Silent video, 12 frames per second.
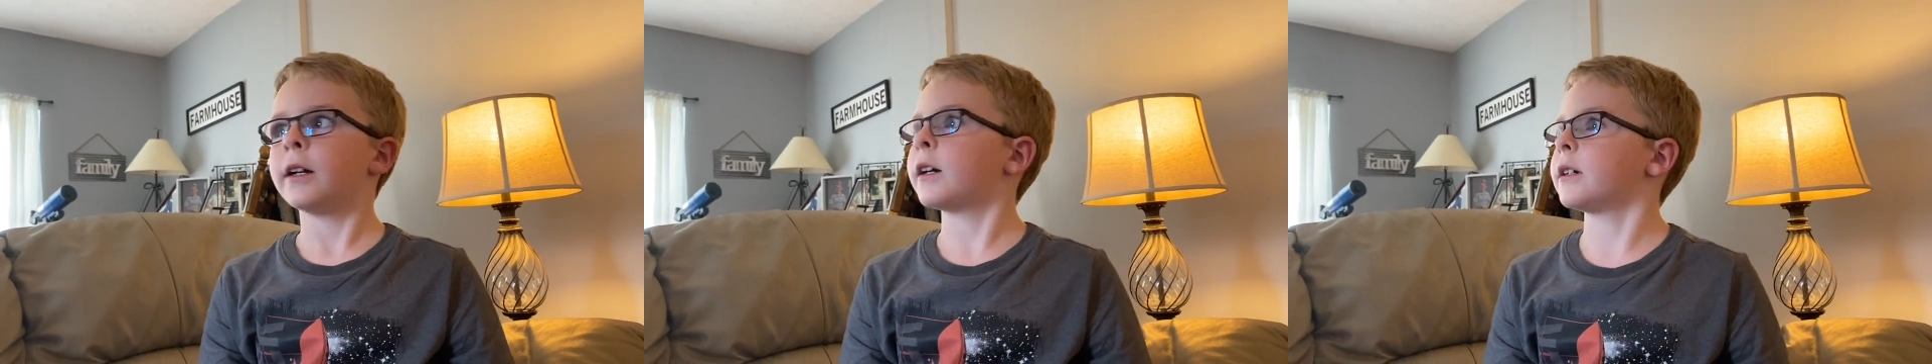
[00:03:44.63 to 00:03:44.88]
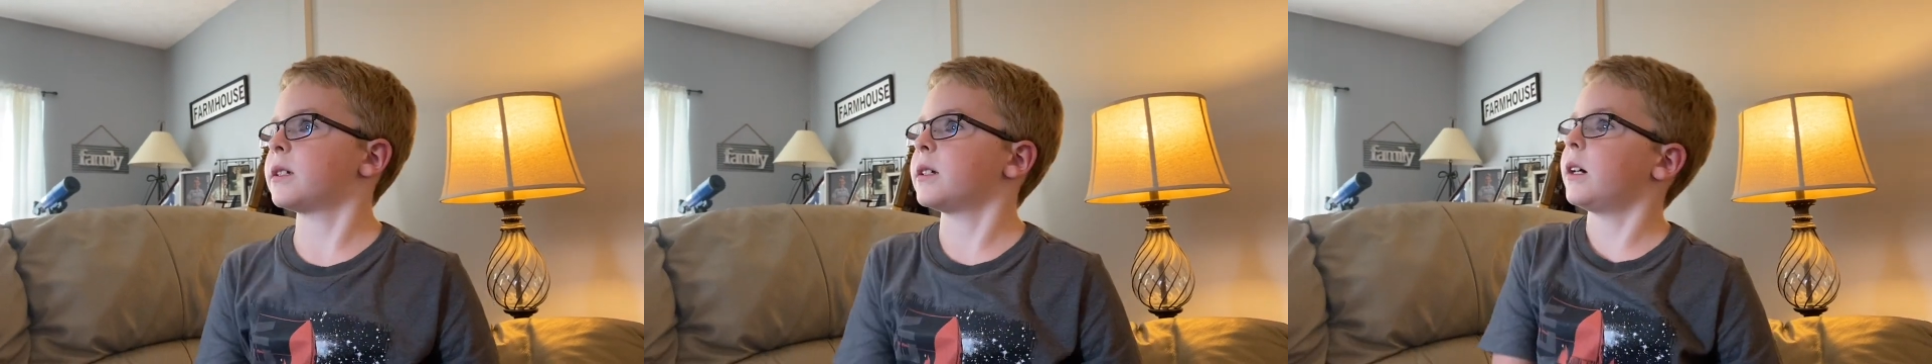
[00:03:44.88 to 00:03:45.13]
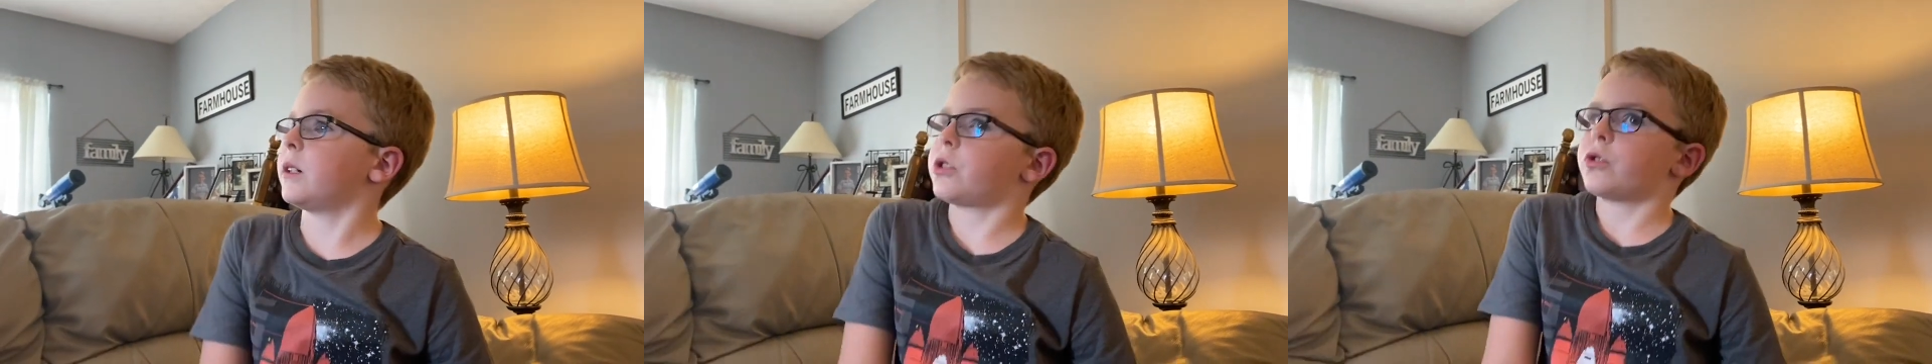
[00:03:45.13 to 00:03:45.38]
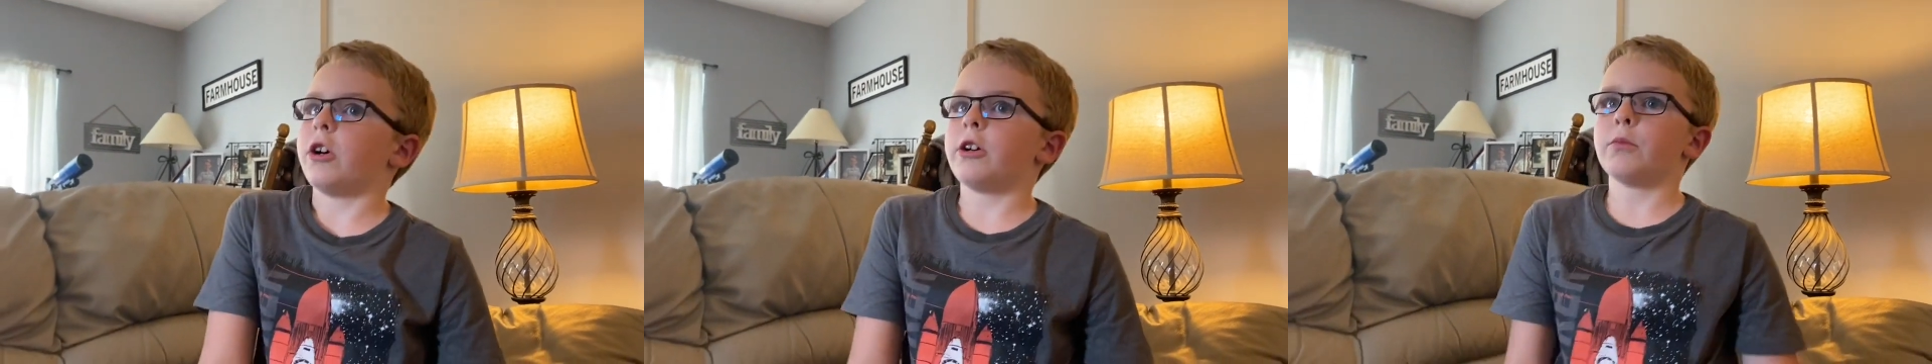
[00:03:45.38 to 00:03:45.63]
because
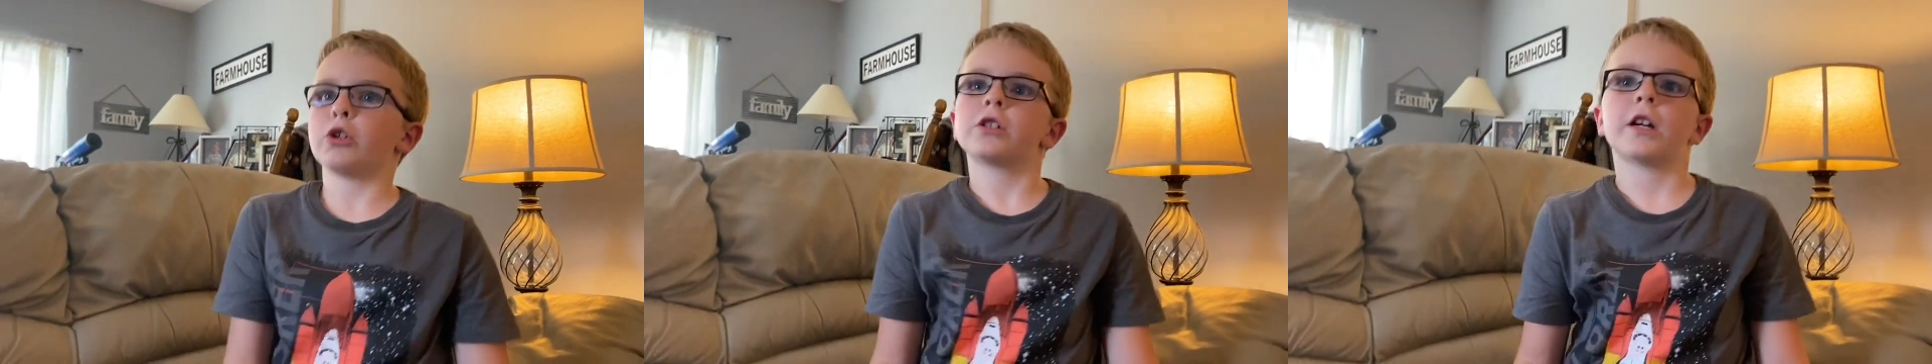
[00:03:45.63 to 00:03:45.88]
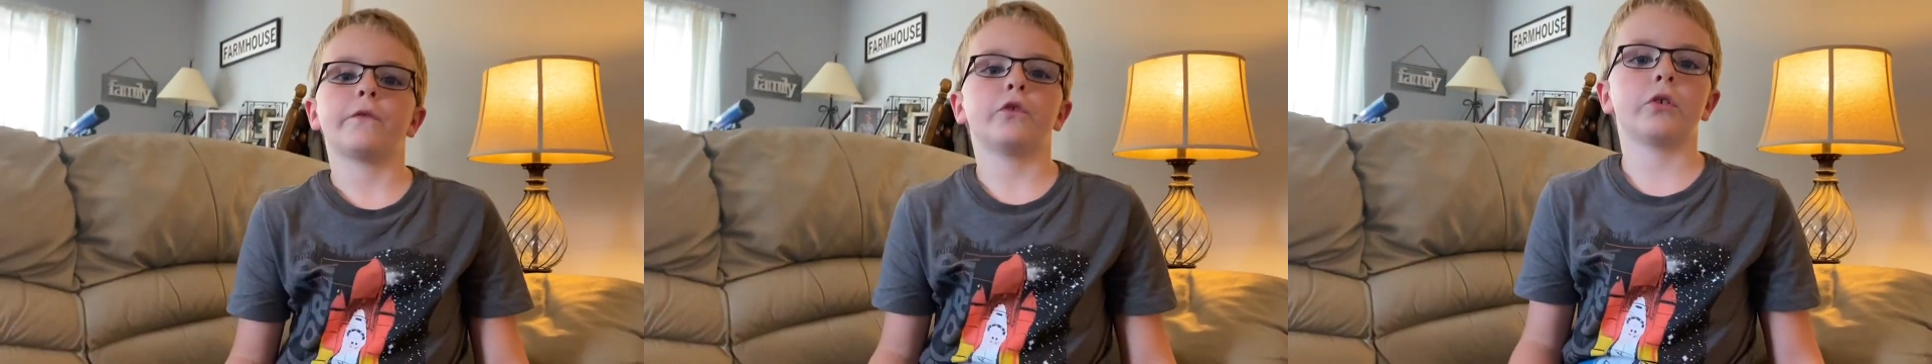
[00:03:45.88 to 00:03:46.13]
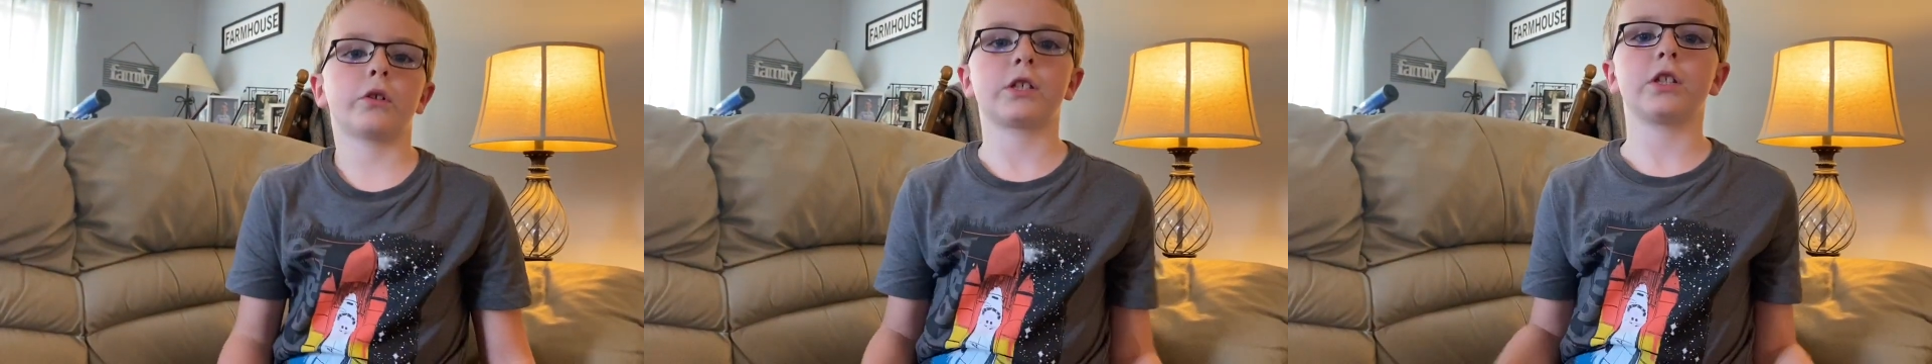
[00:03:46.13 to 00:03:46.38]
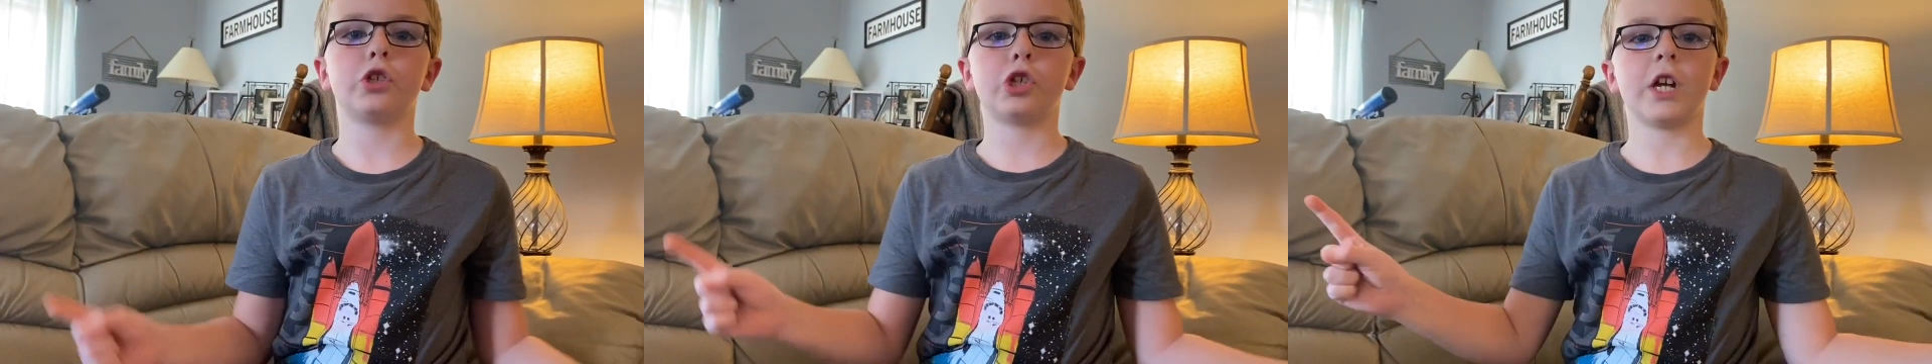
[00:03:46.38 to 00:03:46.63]
astronomers have
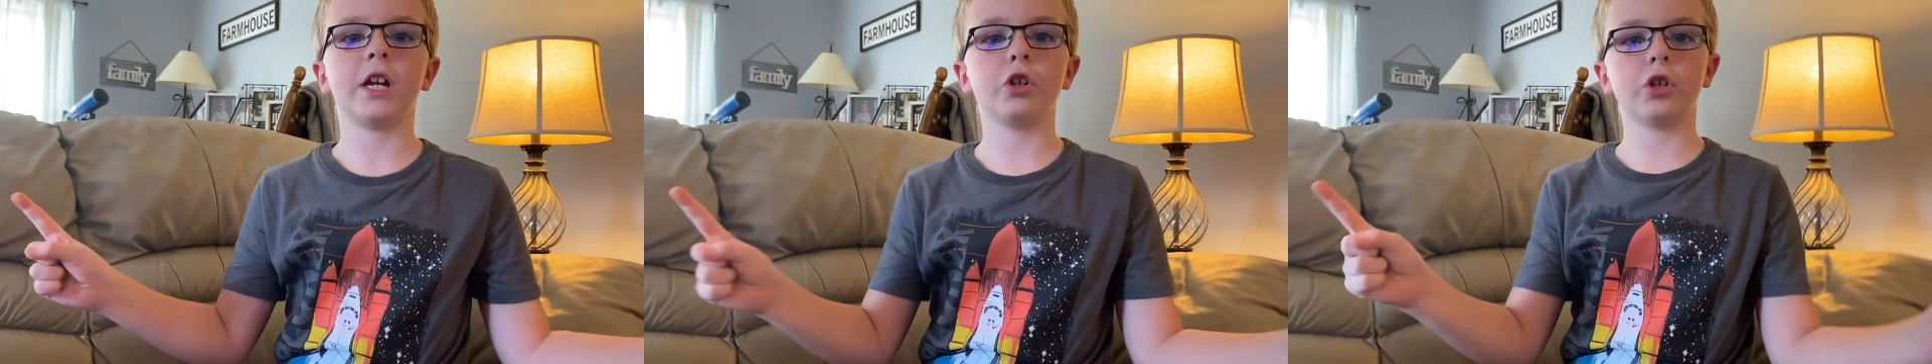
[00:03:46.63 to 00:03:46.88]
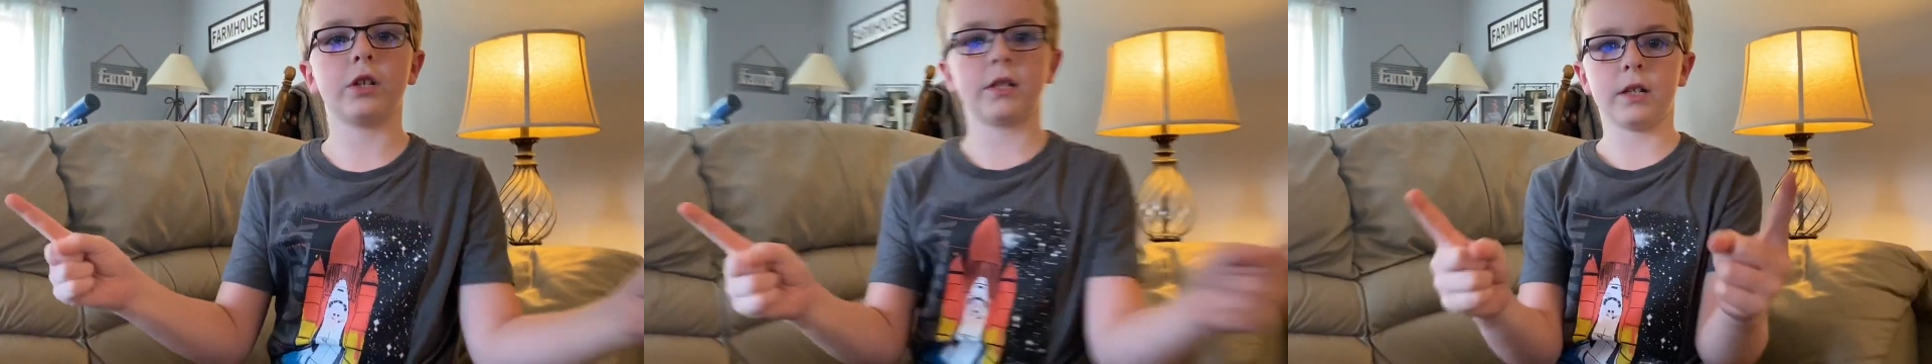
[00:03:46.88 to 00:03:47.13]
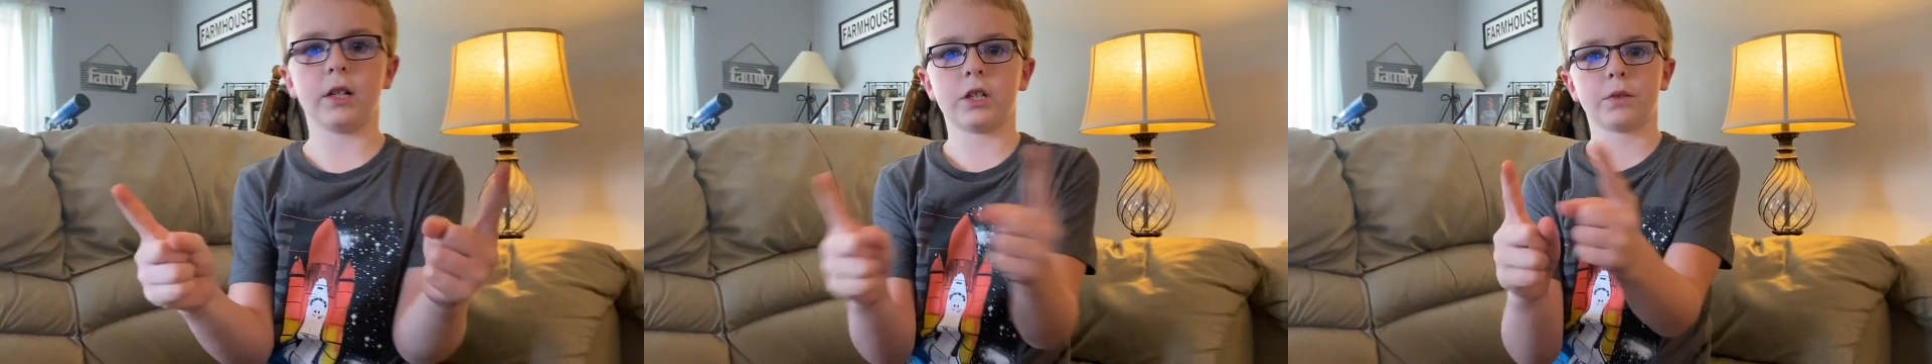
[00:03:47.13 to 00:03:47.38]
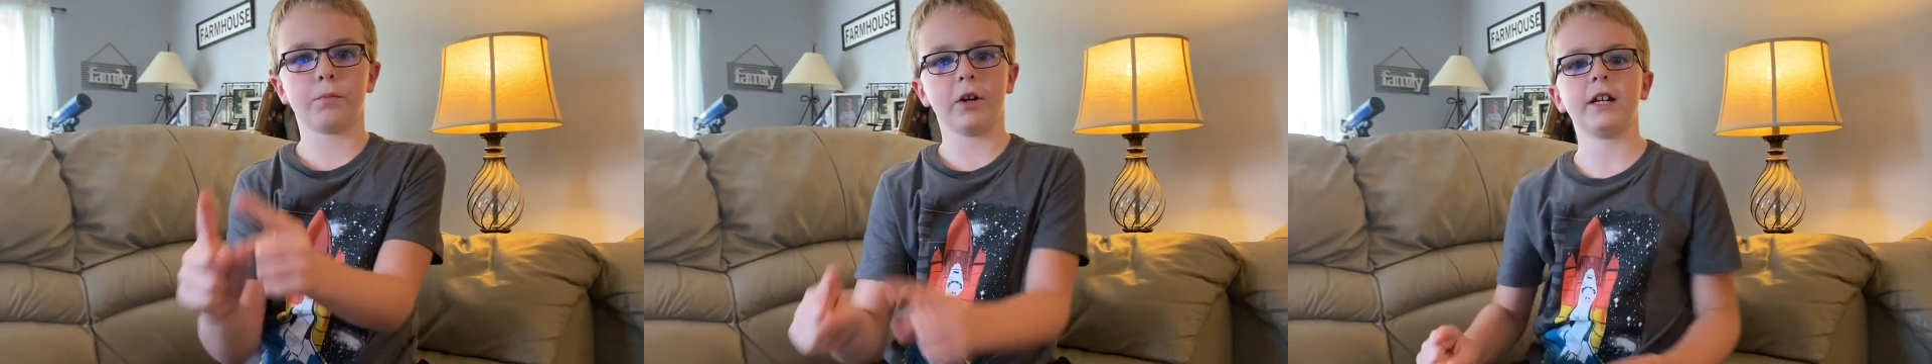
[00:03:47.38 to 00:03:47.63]
noticed the changes in
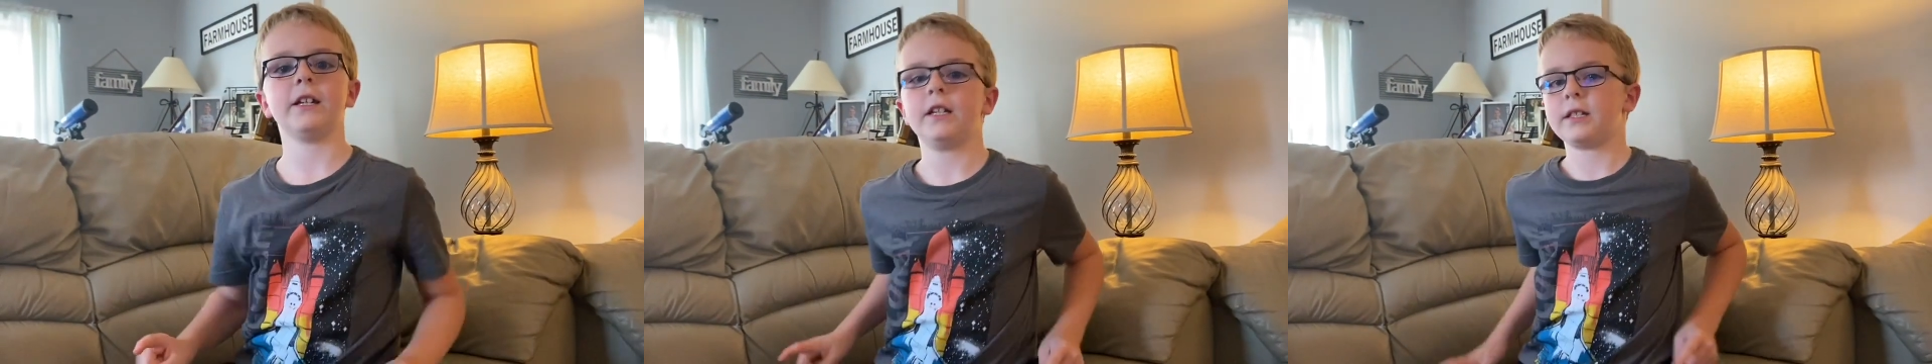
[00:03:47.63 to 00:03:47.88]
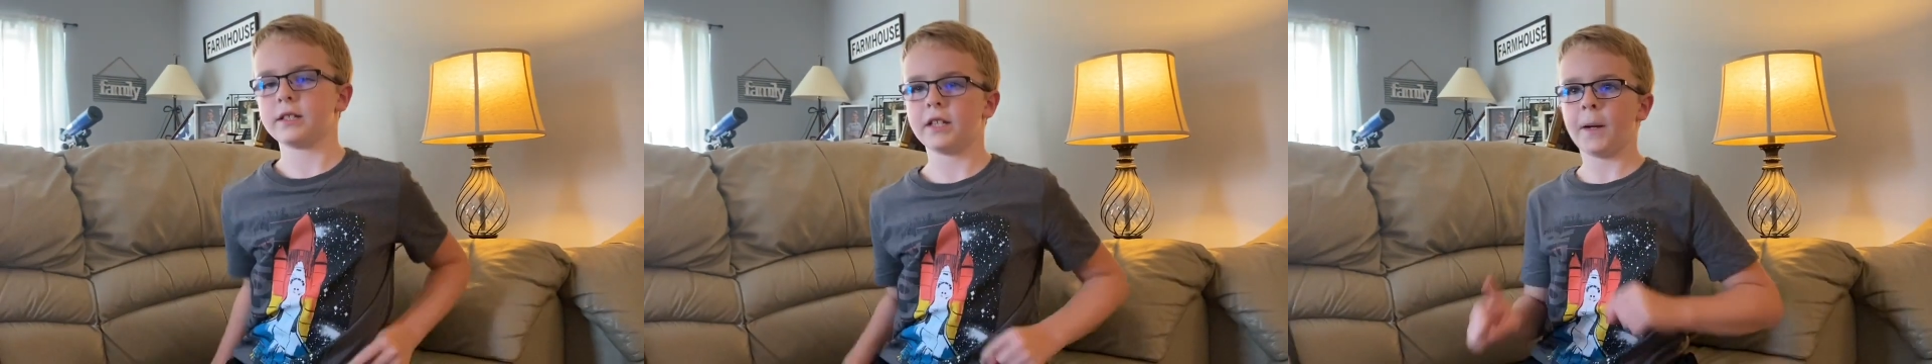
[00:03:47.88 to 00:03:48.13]
its brightness,